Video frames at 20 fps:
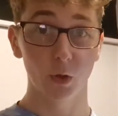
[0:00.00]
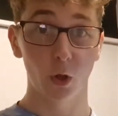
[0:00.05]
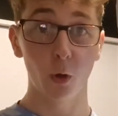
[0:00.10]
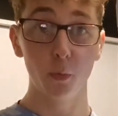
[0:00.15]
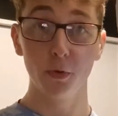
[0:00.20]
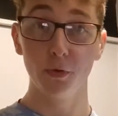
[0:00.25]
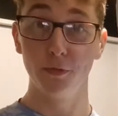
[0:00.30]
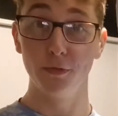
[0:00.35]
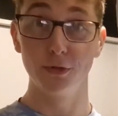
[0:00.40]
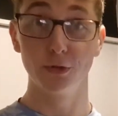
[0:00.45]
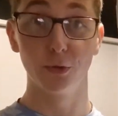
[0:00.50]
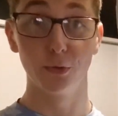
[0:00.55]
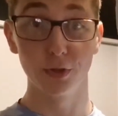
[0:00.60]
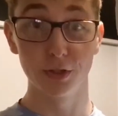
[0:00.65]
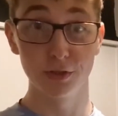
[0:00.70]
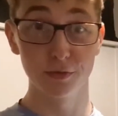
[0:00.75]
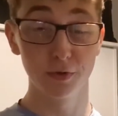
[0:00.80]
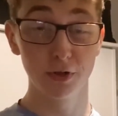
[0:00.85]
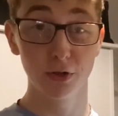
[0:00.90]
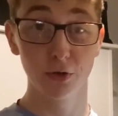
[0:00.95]
Hope you've enjoyed
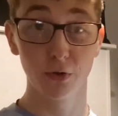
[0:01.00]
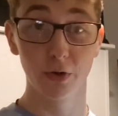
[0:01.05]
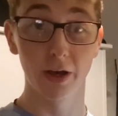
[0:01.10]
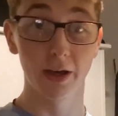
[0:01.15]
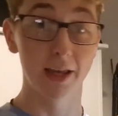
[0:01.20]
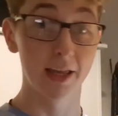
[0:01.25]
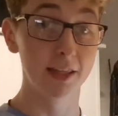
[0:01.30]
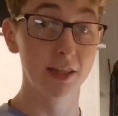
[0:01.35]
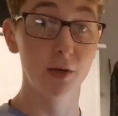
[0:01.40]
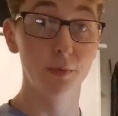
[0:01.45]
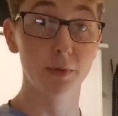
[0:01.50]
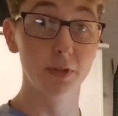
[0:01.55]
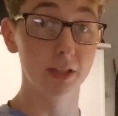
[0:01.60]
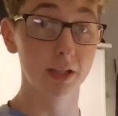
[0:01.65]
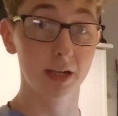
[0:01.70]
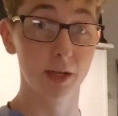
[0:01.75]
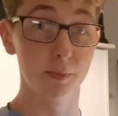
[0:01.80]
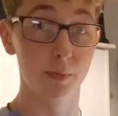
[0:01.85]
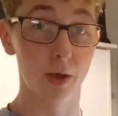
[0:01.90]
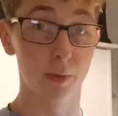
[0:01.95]
this video. Again, there'll be the
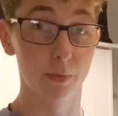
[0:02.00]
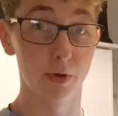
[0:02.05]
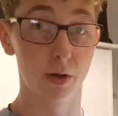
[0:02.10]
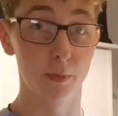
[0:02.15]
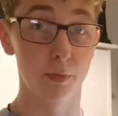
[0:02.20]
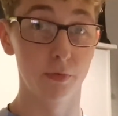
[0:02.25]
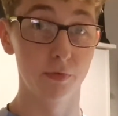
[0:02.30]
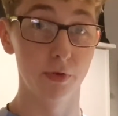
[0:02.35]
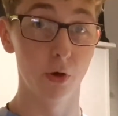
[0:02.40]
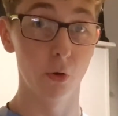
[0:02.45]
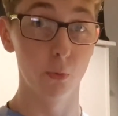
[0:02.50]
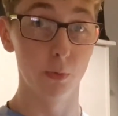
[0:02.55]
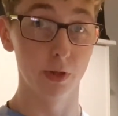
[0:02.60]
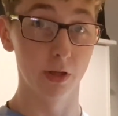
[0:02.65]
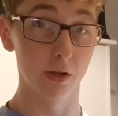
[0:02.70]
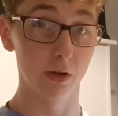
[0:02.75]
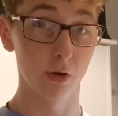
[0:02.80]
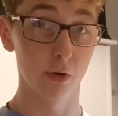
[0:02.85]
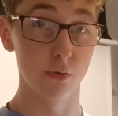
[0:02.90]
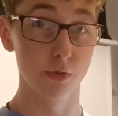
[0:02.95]
clip coming up of it
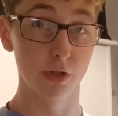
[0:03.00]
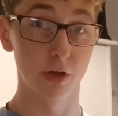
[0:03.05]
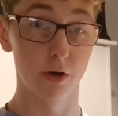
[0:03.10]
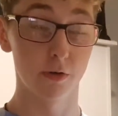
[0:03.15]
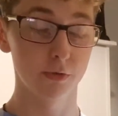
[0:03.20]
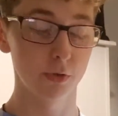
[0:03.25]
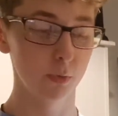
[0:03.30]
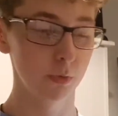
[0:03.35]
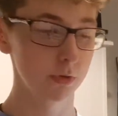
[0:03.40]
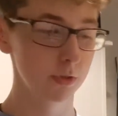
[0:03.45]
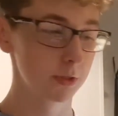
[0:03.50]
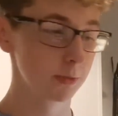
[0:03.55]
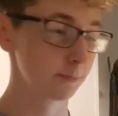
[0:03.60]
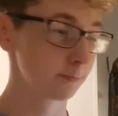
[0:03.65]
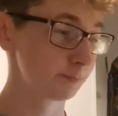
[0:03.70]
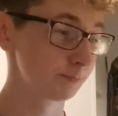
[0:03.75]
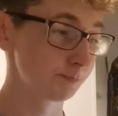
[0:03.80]
opening and closing afterwards.